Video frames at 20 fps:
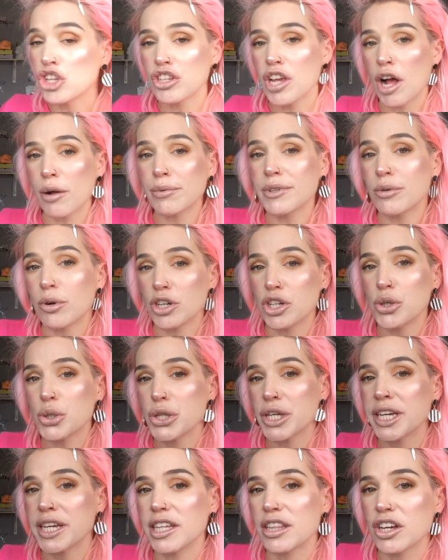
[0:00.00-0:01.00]
tell me what
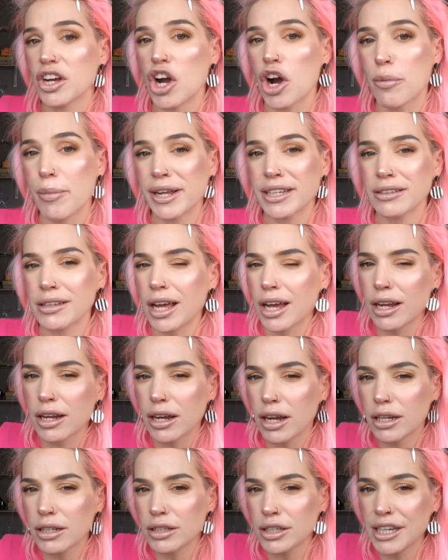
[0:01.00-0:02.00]
you think in the comments.
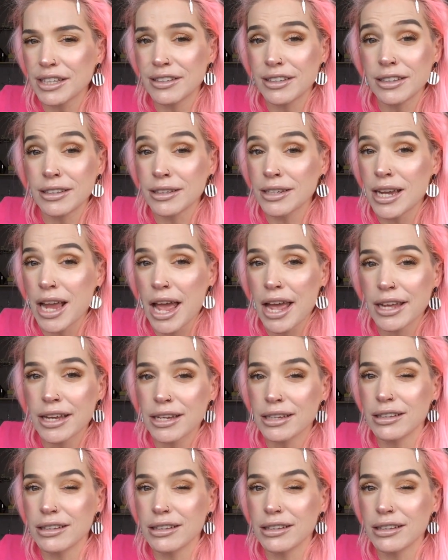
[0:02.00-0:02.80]
Like, is it a yay?